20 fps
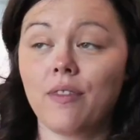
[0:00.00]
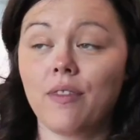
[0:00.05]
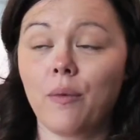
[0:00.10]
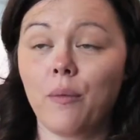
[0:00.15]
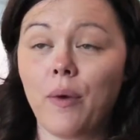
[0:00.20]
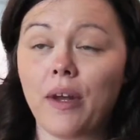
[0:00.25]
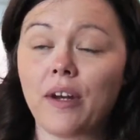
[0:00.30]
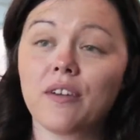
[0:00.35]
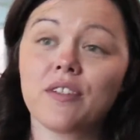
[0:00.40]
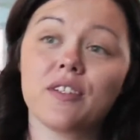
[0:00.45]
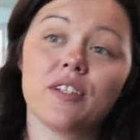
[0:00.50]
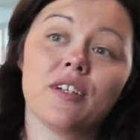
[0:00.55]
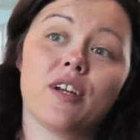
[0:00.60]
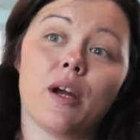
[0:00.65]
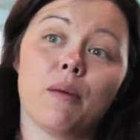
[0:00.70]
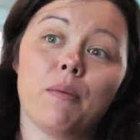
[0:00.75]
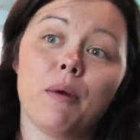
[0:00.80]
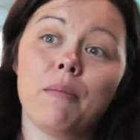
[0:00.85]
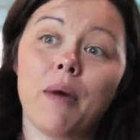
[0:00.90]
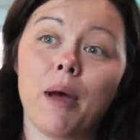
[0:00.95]
The winner is
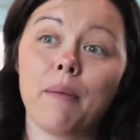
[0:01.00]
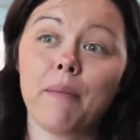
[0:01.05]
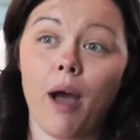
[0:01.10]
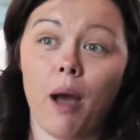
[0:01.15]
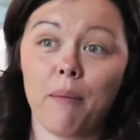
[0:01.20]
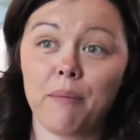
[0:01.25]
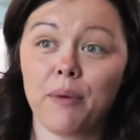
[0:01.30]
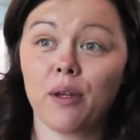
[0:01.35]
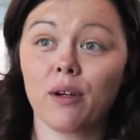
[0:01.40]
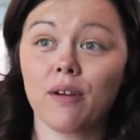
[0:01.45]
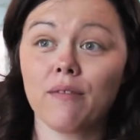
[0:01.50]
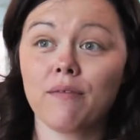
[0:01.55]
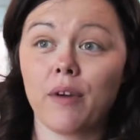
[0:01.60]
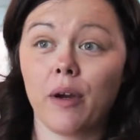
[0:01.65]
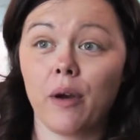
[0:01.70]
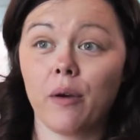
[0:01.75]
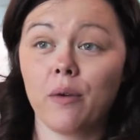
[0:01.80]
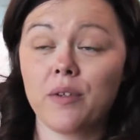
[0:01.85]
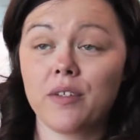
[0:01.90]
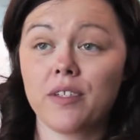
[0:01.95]
determined by popular
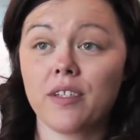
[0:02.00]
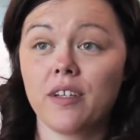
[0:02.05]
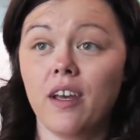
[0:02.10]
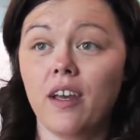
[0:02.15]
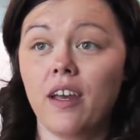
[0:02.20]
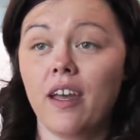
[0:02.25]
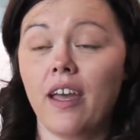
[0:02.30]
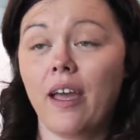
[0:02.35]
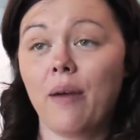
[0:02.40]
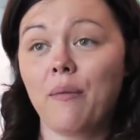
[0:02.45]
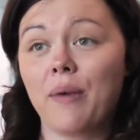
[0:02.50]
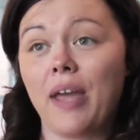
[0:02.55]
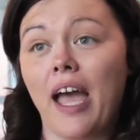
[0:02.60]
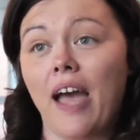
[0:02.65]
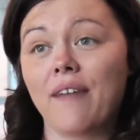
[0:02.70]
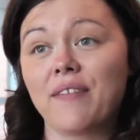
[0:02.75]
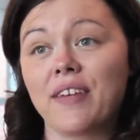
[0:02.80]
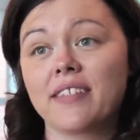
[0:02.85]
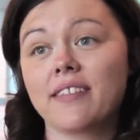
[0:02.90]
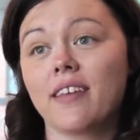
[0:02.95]
vote, and we
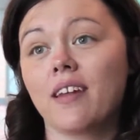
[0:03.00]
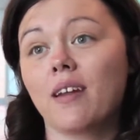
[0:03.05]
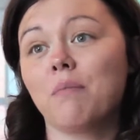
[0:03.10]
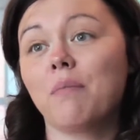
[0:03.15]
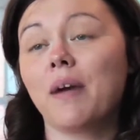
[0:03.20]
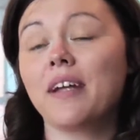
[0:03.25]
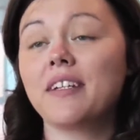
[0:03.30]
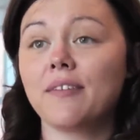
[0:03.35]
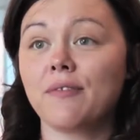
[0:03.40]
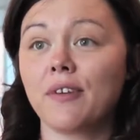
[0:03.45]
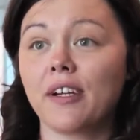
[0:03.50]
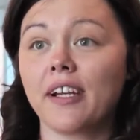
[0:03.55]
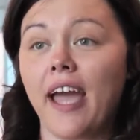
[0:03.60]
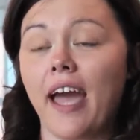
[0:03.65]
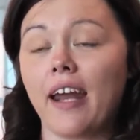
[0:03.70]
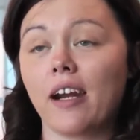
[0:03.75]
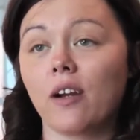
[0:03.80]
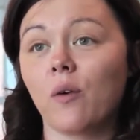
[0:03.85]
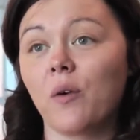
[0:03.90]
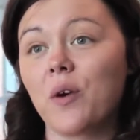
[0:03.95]
have it set up by different
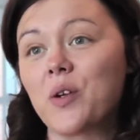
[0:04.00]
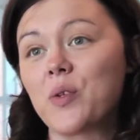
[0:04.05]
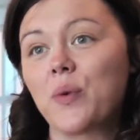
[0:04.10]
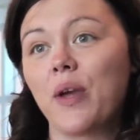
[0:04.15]
categories.